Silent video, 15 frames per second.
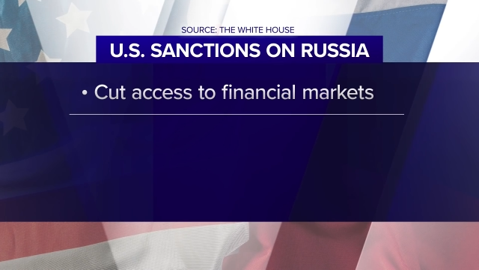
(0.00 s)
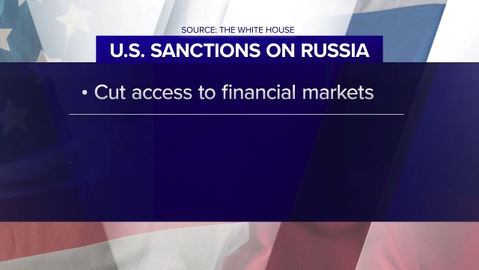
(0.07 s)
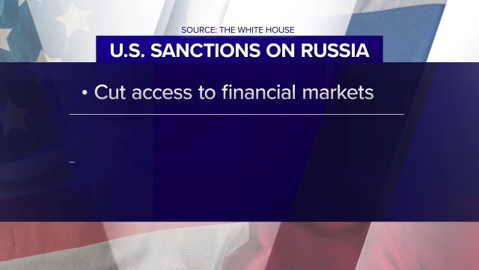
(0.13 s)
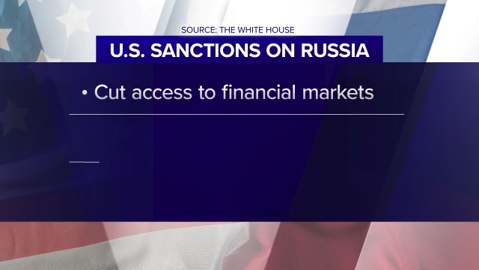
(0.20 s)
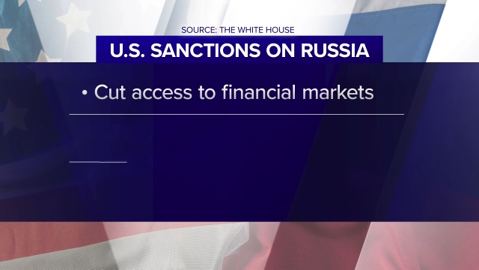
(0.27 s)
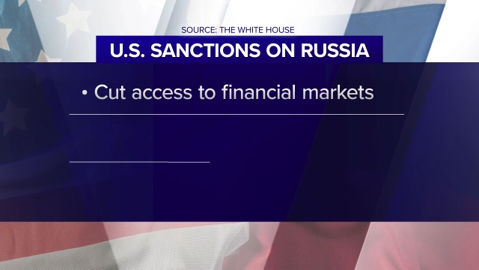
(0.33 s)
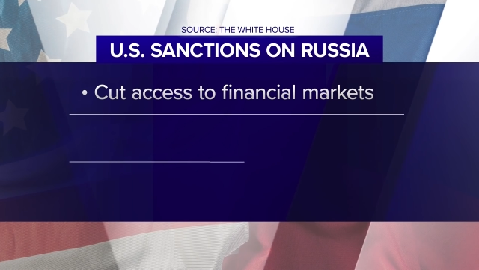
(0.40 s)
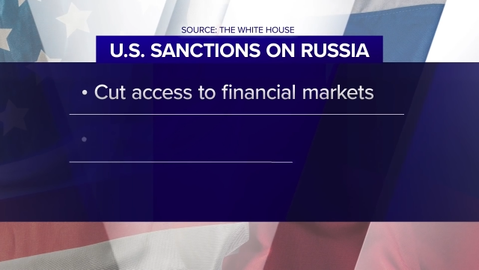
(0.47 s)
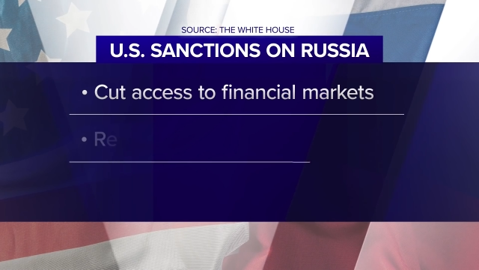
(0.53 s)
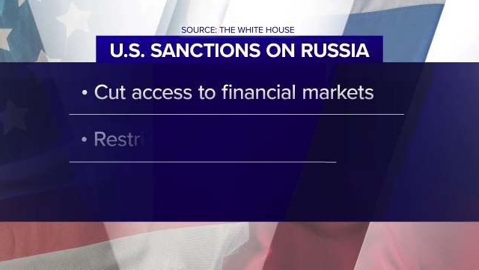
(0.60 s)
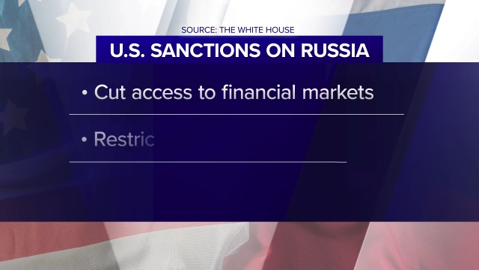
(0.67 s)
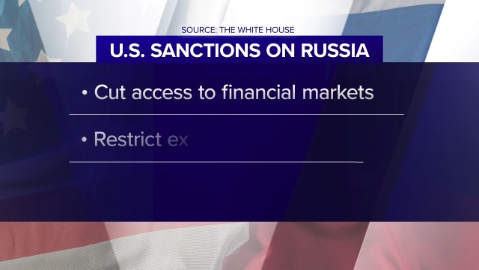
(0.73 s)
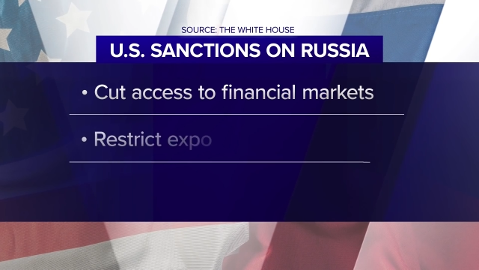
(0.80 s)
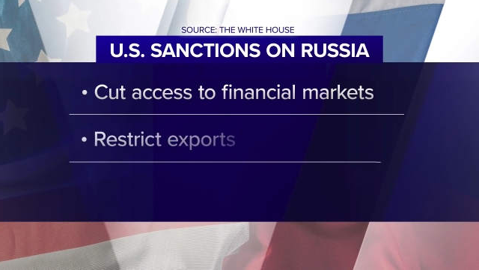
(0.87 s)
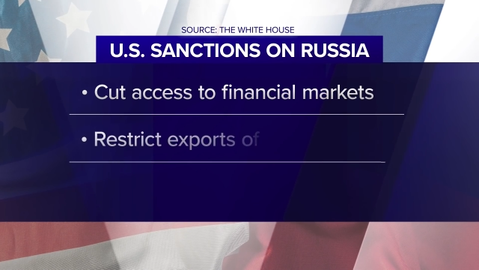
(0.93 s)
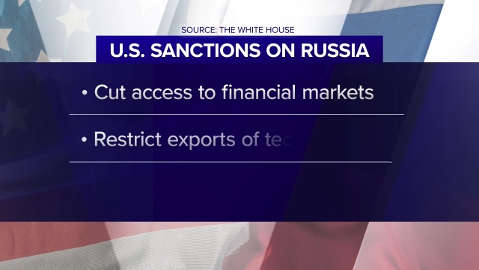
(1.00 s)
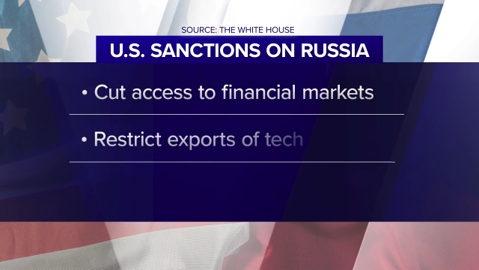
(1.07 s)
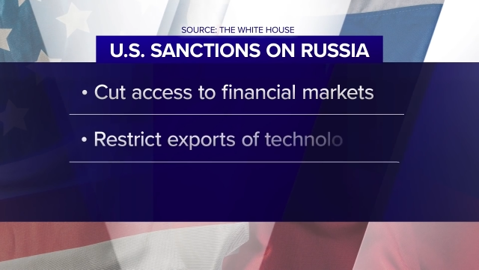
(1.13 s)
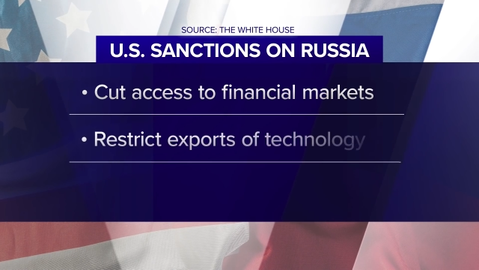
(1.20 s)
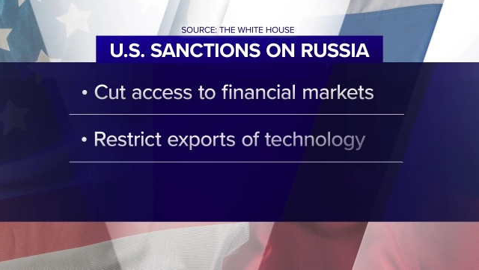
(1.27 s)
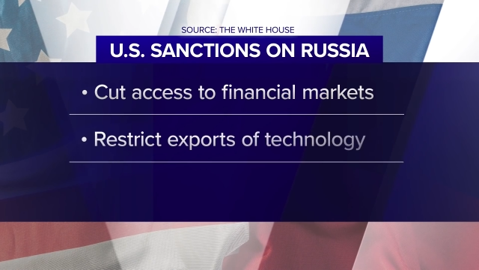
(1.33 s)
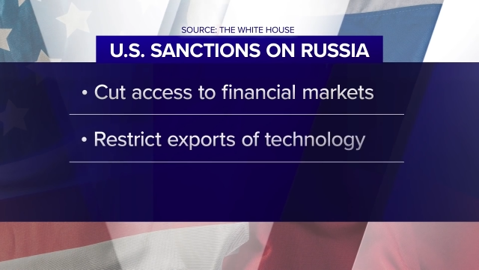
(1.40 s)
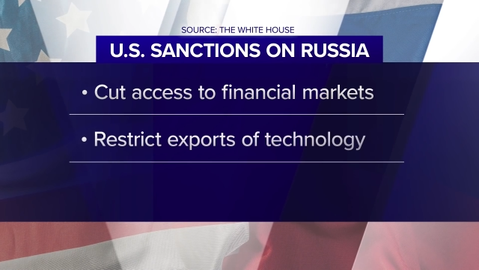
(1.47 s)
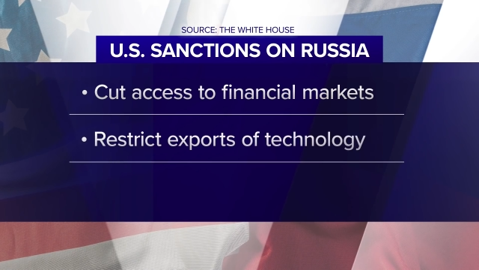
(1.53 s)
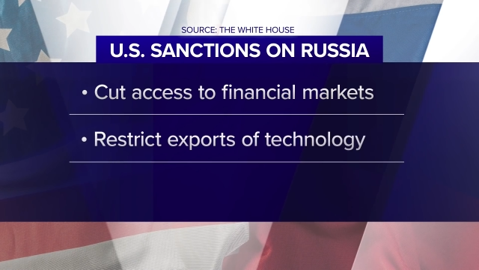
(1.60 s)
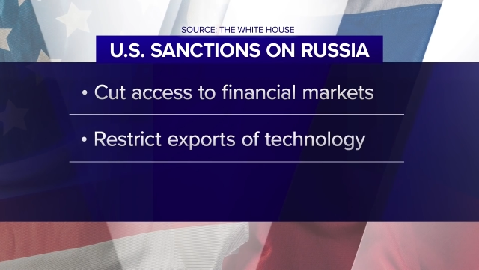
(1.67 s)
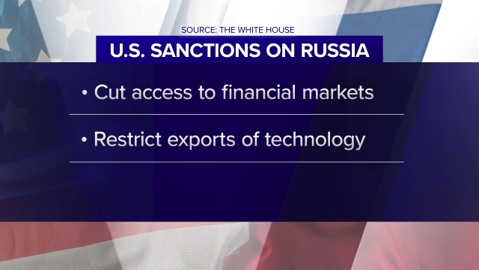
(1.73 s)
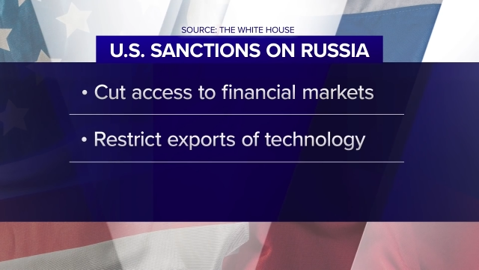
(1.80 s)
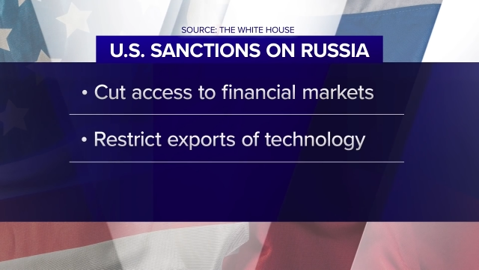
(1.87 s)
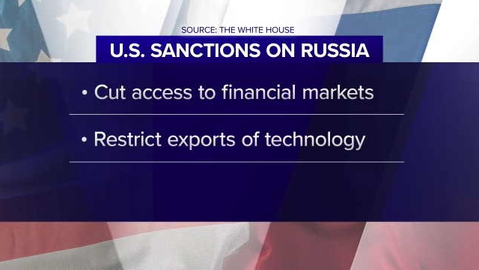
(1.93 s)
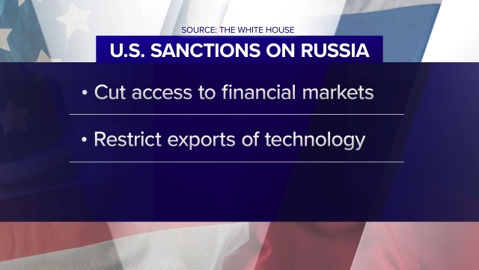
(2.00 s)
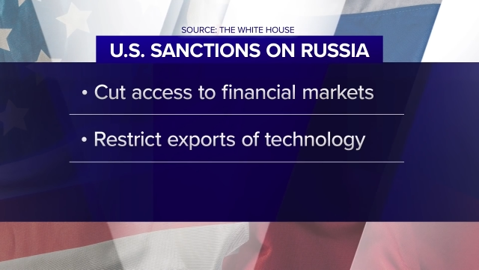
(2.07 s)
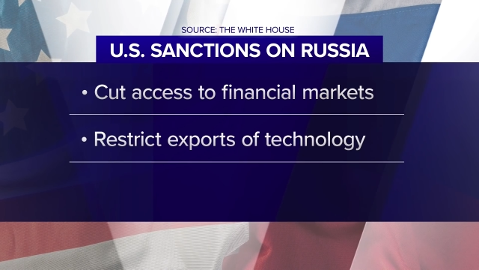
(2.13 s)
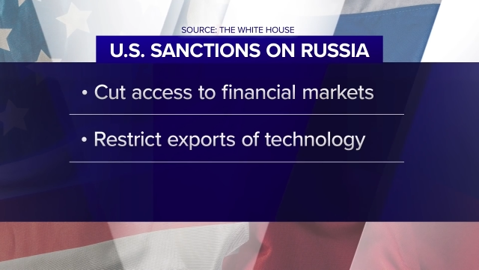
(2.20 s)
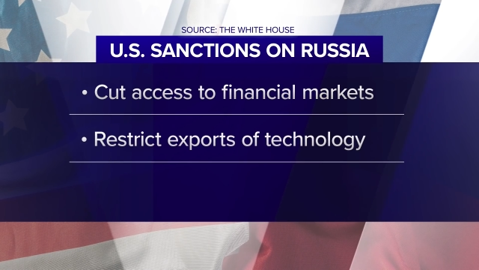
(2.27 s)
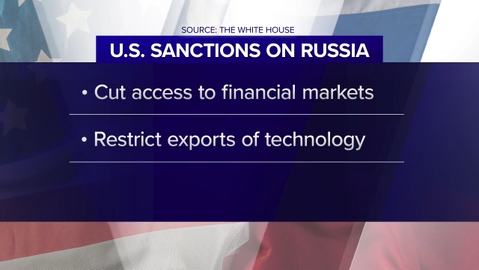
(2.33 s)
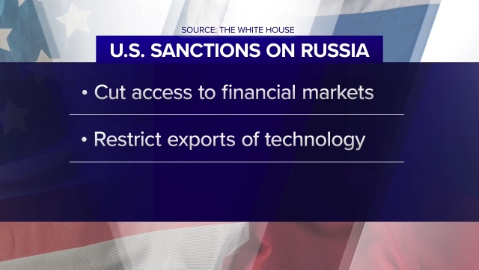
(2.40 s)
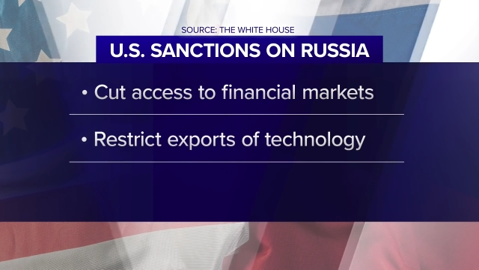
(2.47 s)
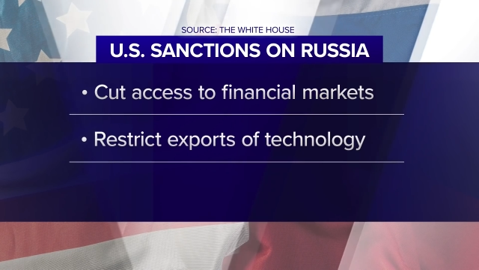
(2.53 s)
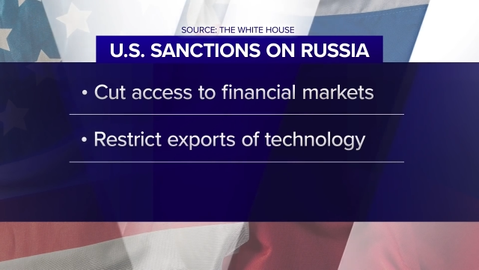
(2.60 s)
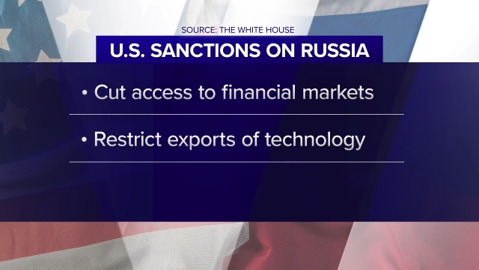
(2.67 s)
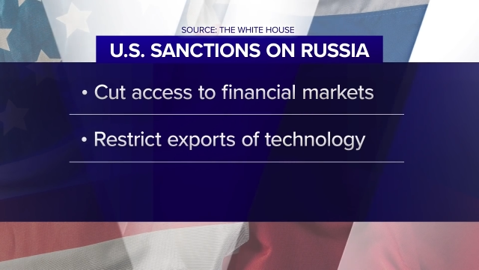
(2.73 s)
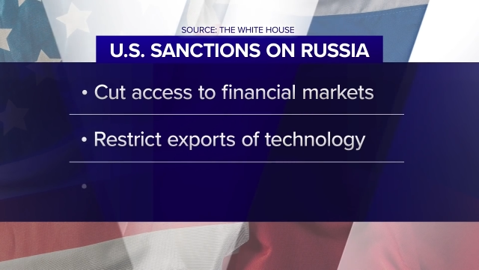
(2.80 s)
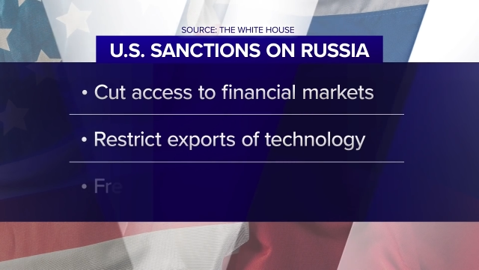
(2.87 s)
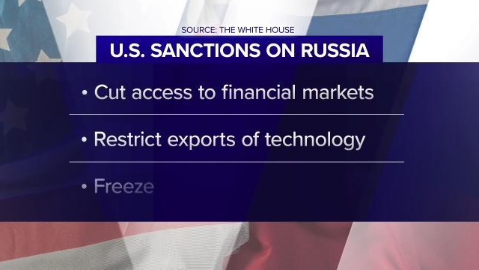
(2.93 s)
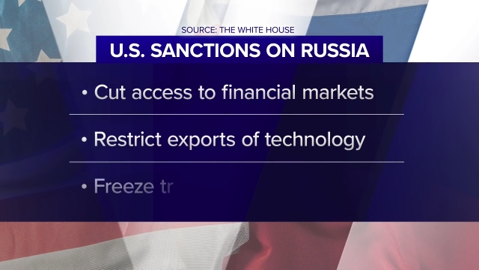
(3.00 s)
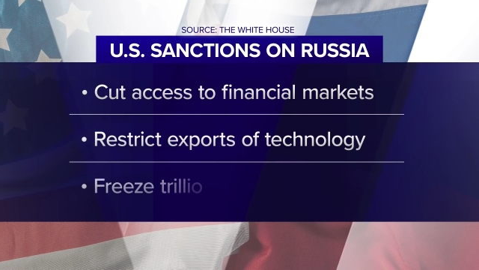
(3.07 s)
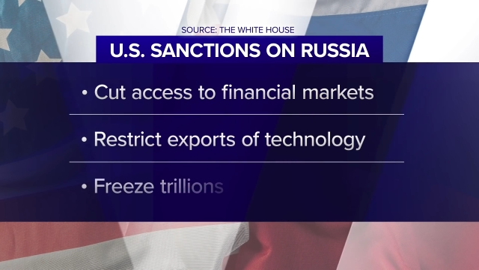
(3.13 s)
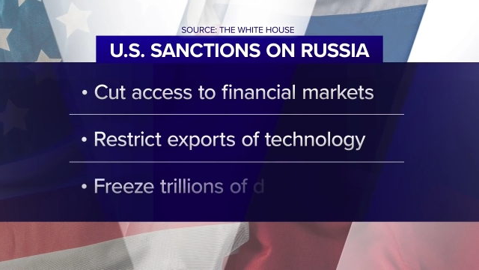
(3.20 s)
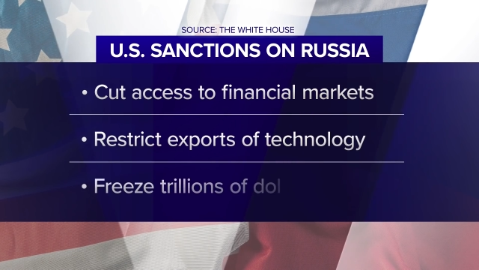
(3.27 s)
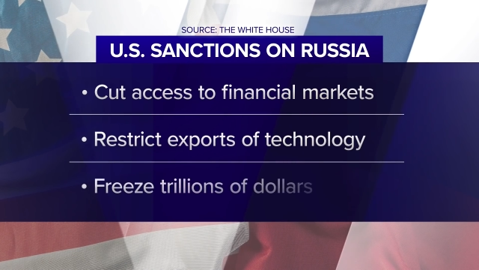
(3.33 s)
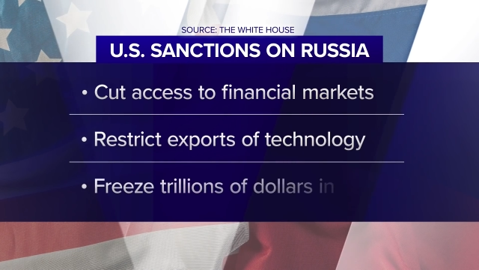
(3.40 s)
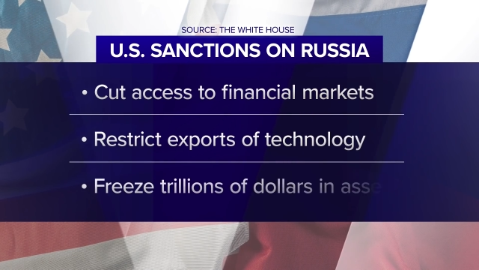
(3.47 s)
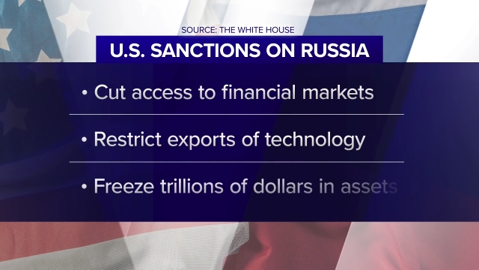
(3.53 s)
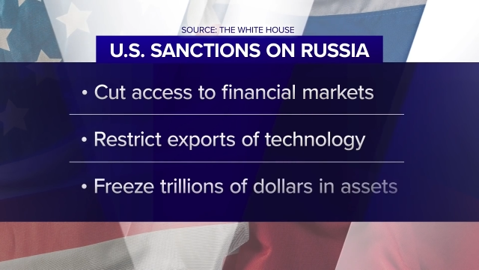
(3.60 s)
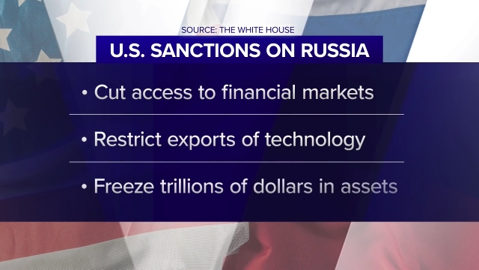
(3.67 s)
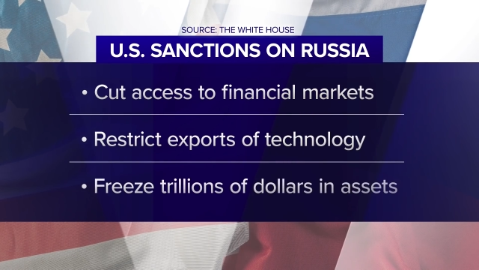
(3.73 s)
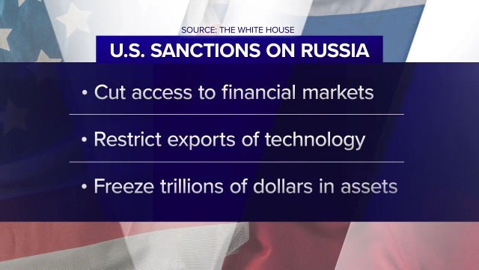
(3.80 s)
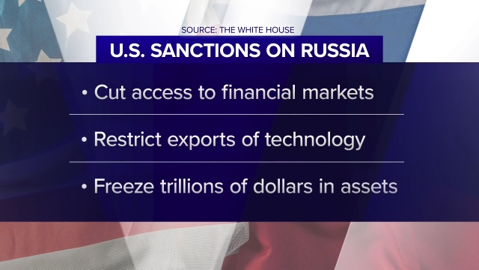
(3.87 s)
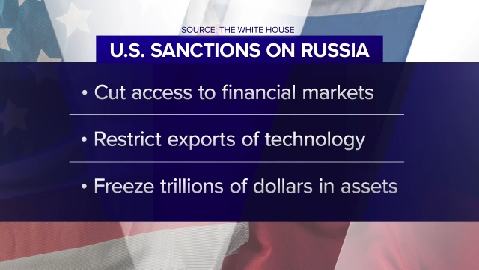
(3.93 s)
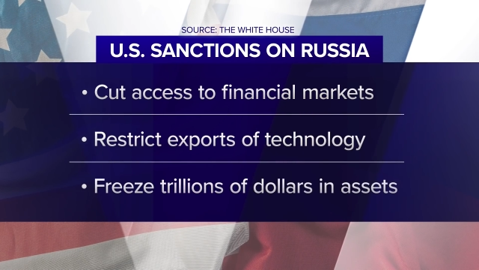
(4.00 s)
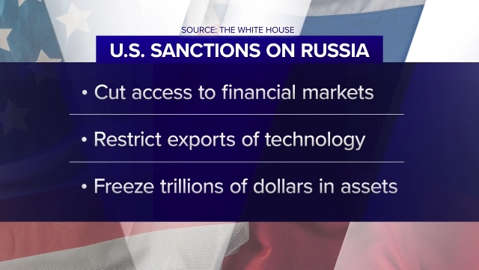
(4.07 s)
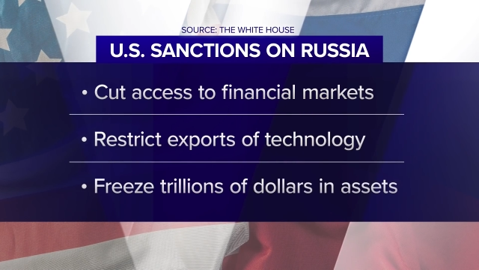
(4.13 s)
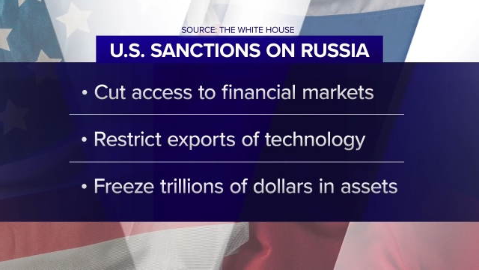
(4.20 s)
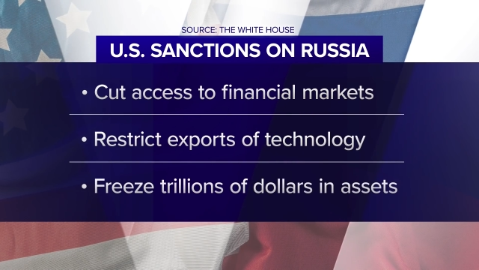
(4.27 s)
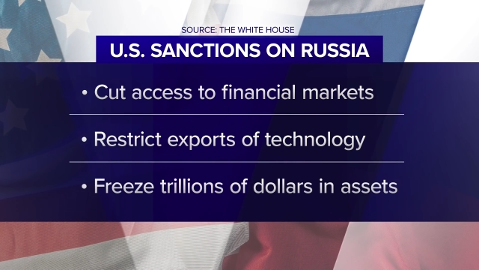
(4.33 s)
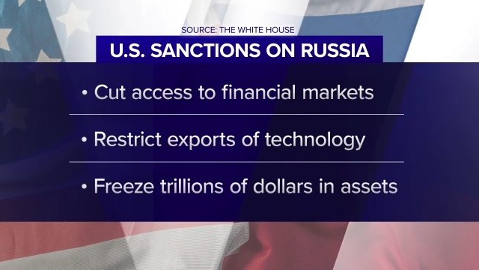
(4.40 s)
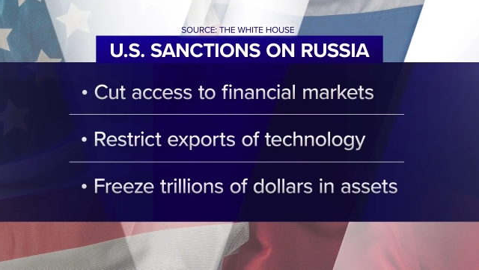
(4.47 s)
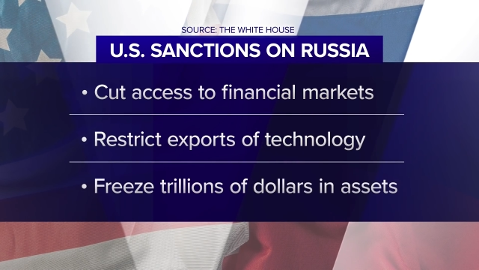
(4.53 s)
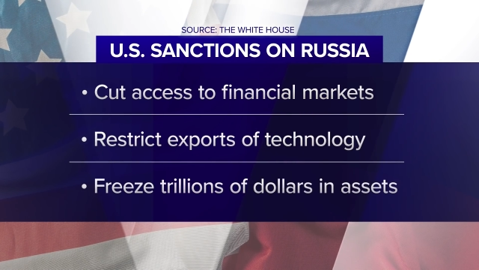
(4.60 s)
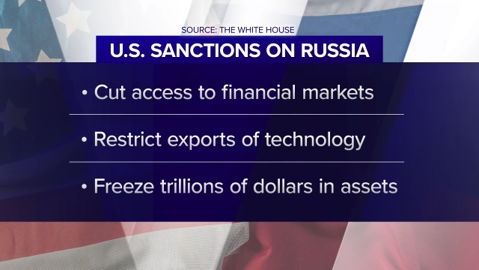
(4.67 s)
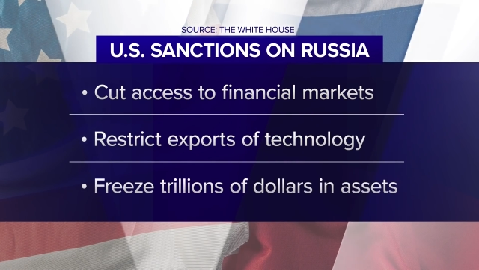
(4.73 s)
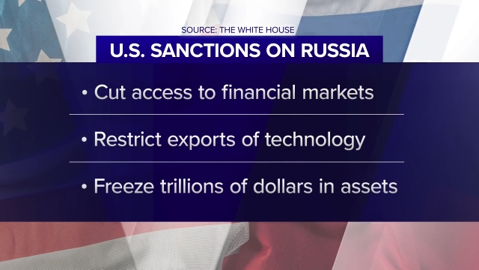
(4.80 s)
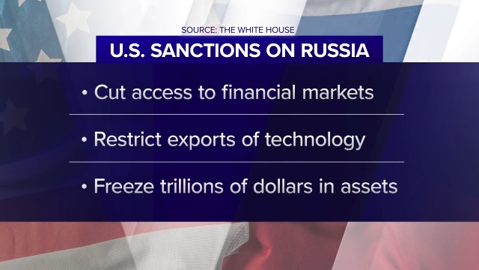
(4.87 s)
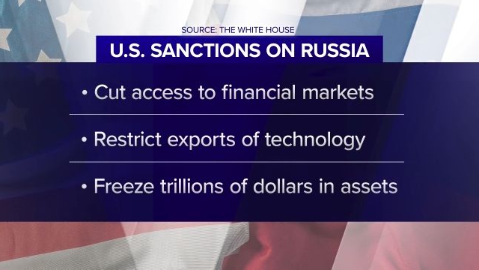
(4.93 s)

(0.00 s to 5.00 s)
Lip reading: [unreadable: no face in view]